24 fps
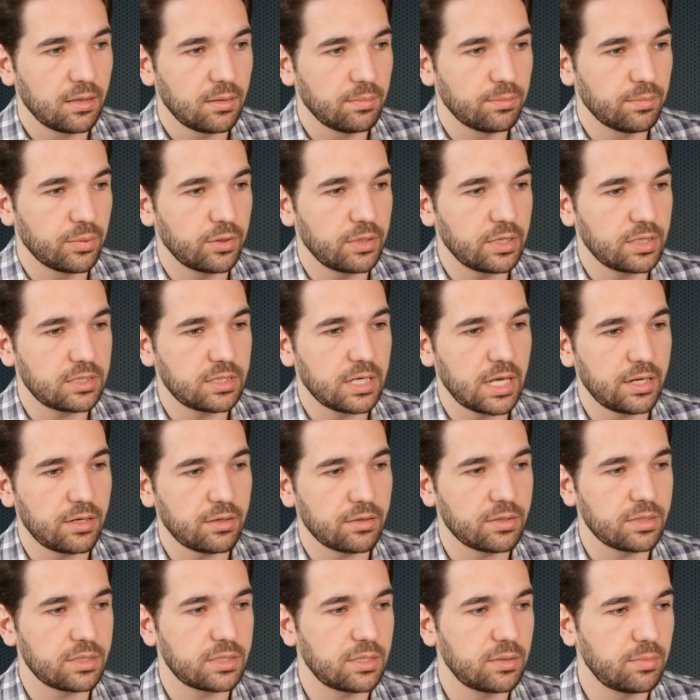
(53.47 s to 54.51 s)
Bernie
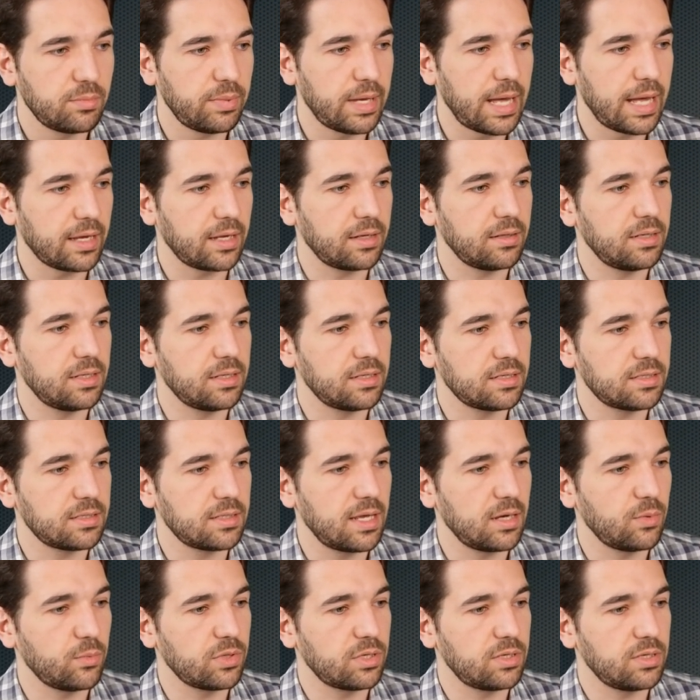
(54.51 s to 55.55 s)
Sanders backing Nina,
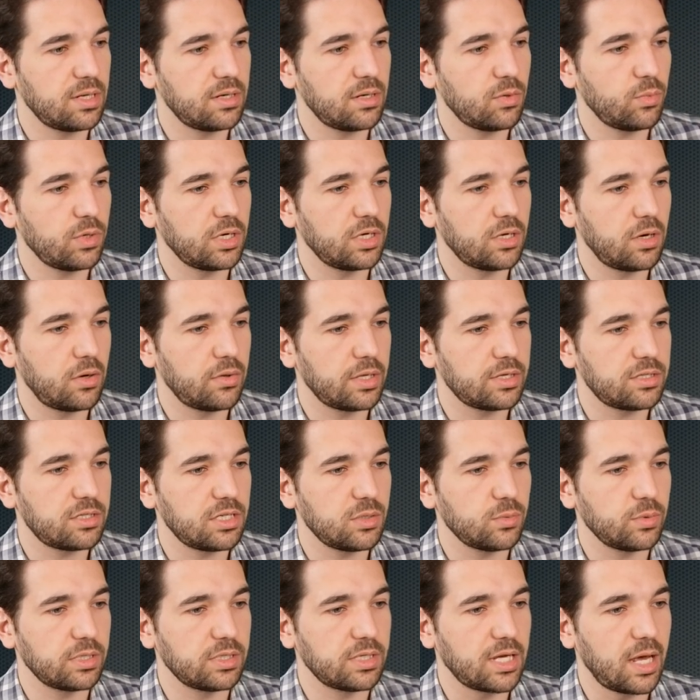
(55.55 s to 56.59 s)
saying, with Nina, we know that she
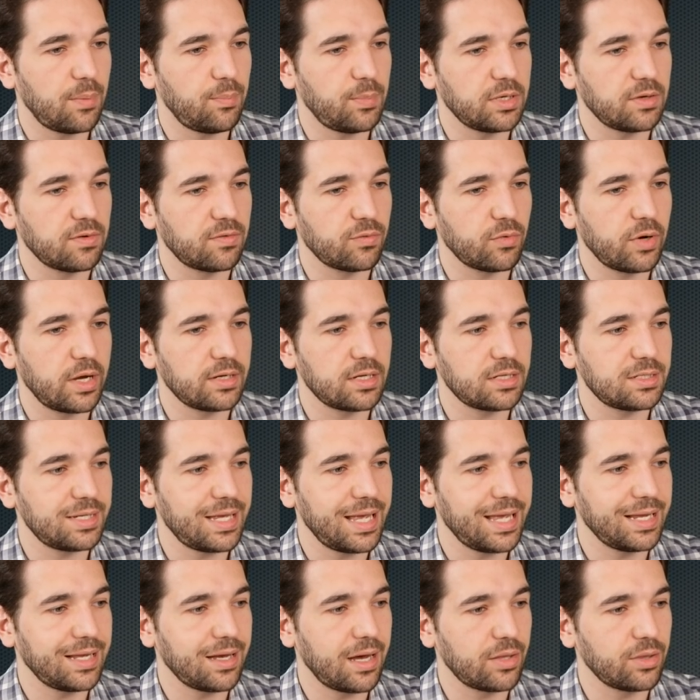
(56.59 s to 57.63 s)
will not be afraid to
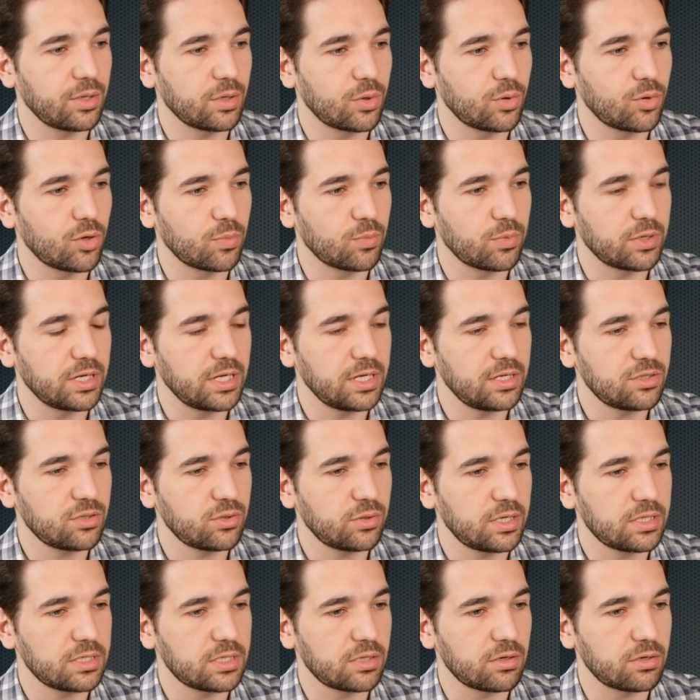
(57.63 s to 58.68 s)
take on the corporate
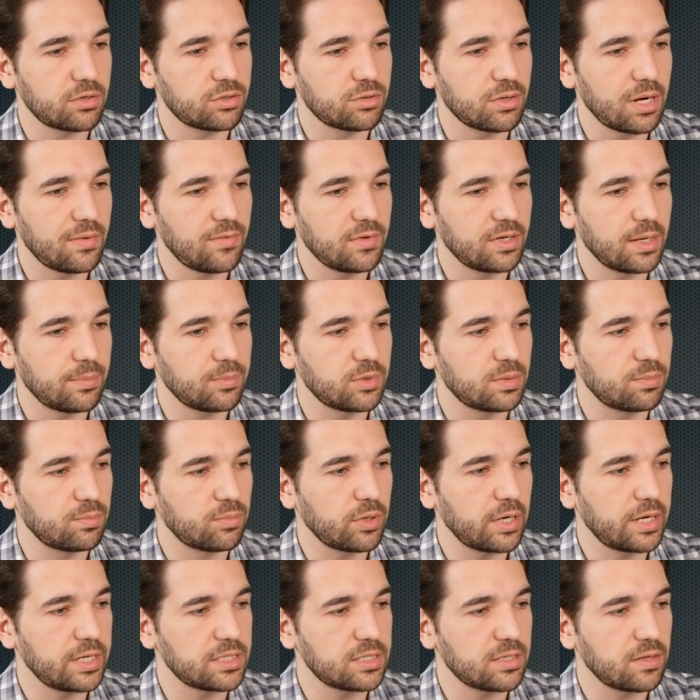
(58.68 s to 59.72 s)
interests that are driving up the
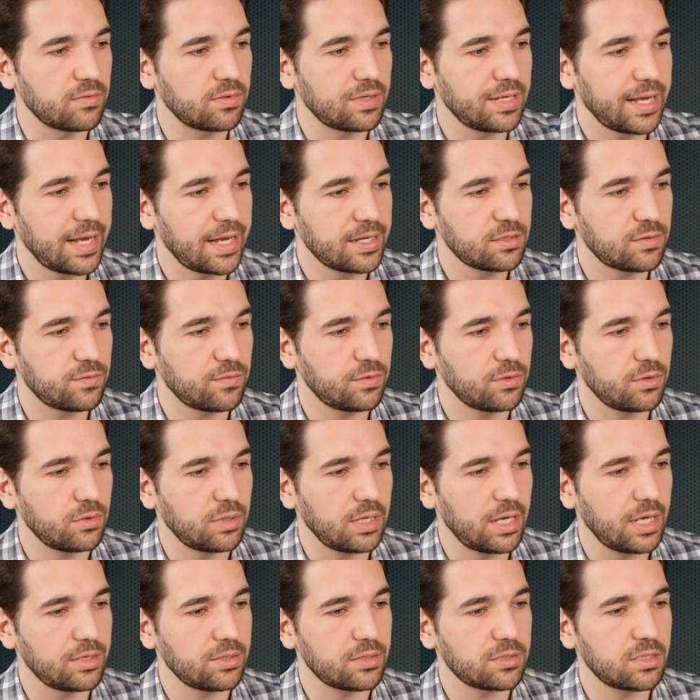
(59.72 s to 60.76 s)
price of gas, food,
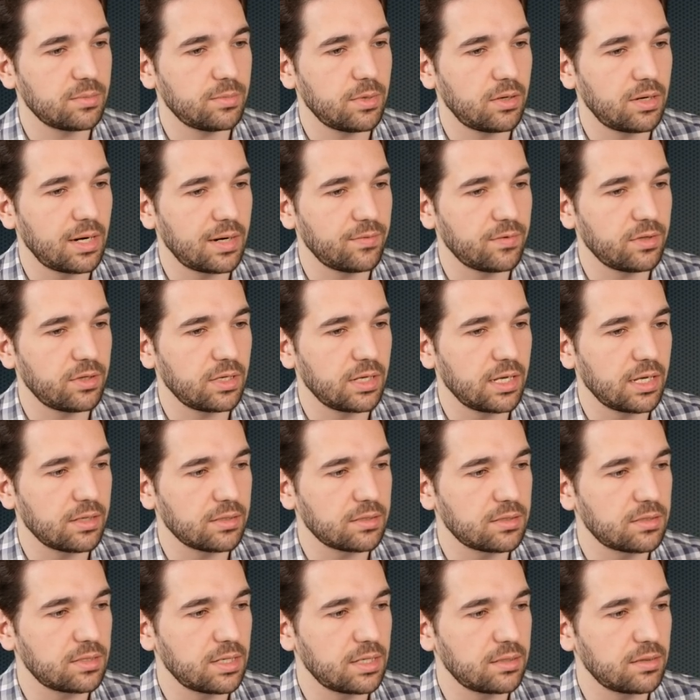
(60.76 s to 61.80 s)
and just about everything else, said